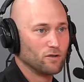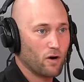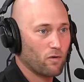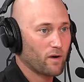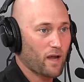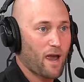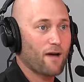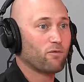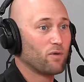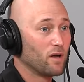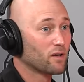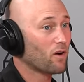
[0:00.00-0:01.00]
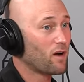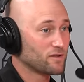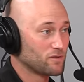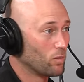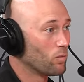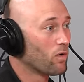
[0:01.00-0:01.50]
going halfway
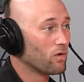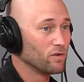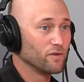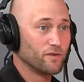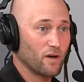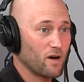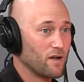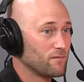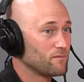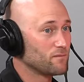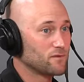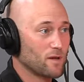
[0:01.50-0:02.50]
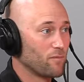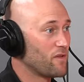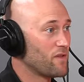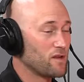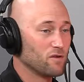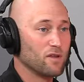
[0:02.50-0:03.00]
across the world to hunt
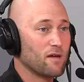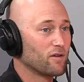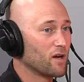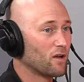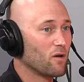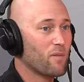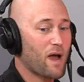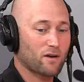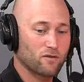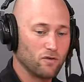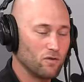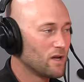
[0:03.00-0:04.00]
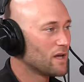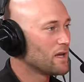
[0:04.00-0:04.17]
something that you'll never get to go back to,